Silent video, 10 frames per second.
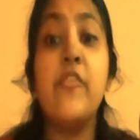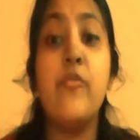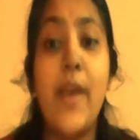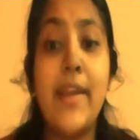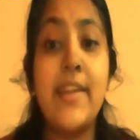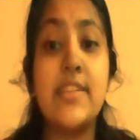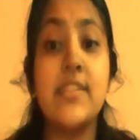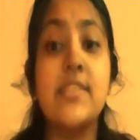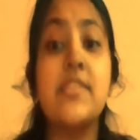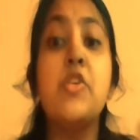When it
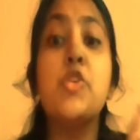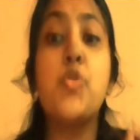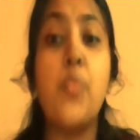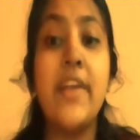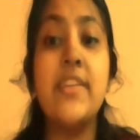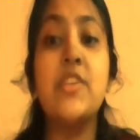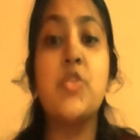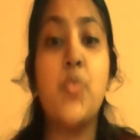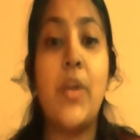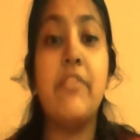is 20 to
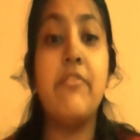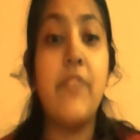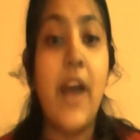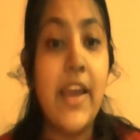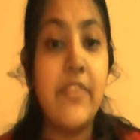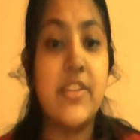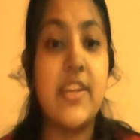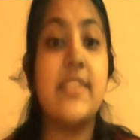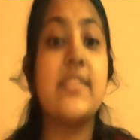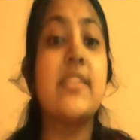25
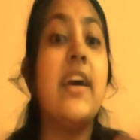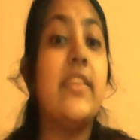days,